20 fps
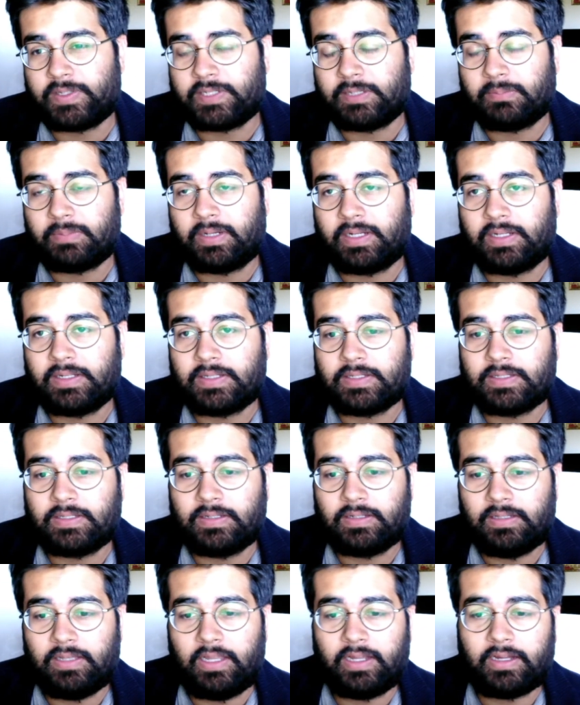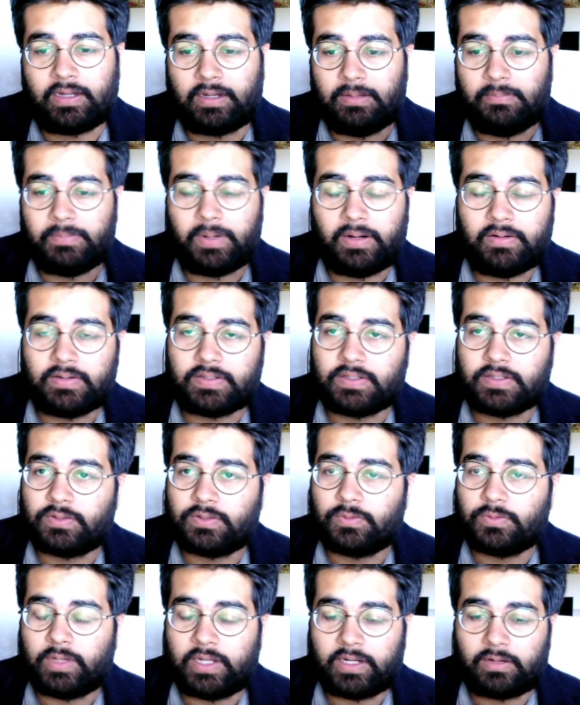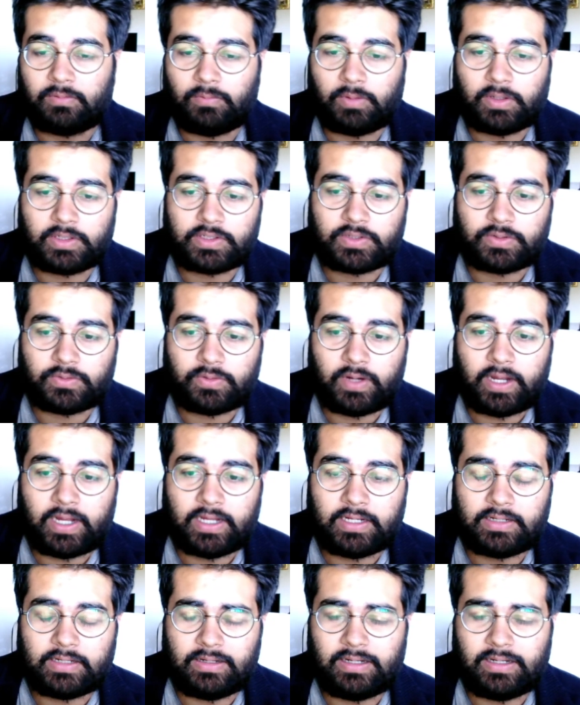minus, like comparison to like what you had